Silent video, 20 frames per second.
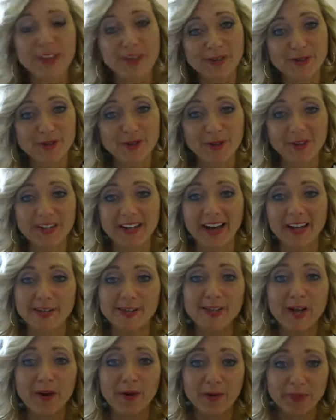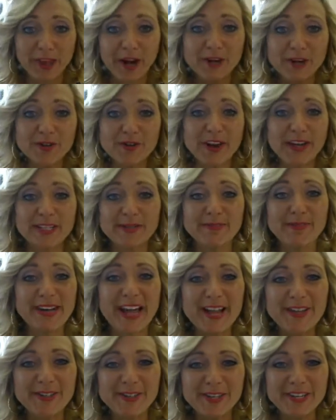It truly does. So there's your
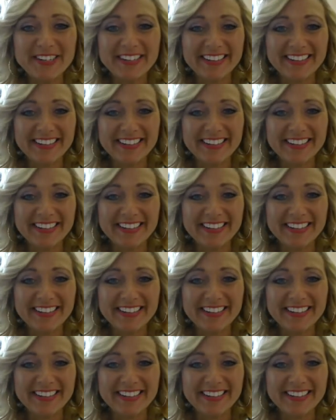explanation.